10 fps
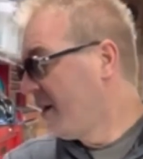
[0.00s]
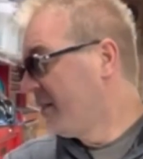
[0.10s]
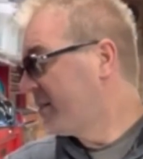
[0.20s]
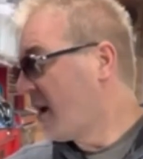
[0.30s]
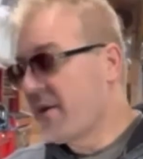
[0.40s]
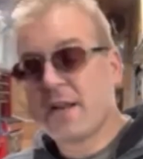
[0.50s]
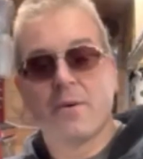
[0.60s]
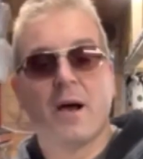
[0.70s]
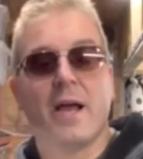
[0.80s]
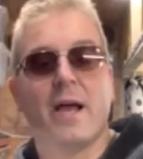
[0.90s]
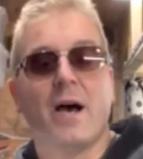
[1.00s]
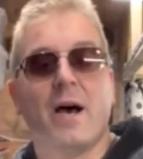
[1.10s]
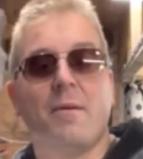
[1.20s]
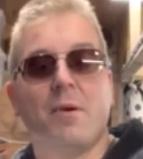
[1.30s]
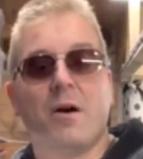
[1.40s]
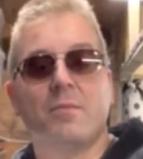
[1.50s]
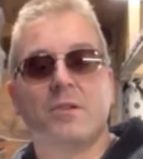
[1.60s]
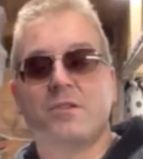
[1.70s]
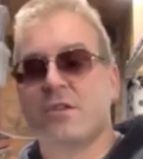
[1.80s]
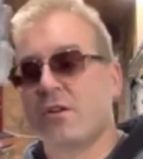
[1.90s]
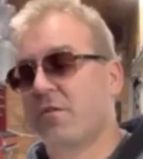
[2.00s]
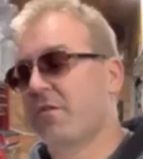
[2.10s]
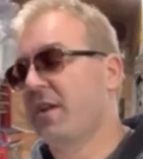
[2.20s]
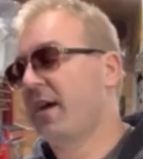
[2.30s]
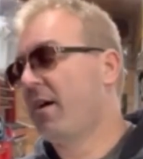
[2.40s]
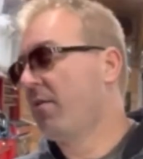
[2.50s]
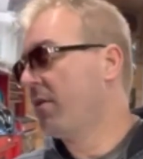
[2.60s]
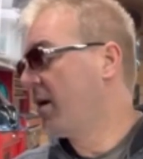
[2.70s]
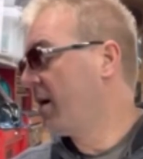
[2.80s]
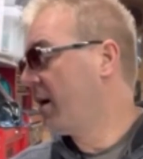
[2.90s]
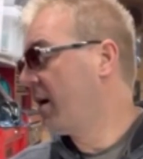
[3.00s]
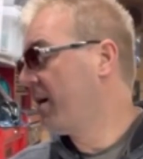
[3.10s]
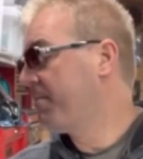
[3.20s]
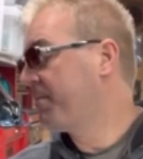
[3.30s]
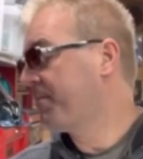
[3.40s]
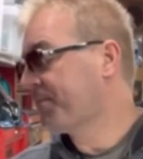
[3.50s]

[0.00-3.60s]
So anyway, um, I'm going to sign off now. Um,